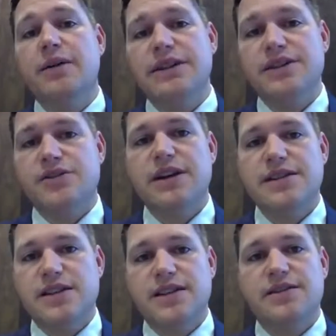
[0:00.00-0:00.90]
with these
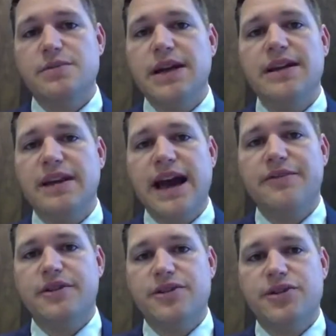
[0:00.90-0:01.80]
dressings immediately
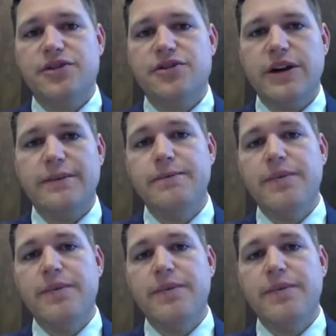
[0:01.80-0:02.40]
after surgery.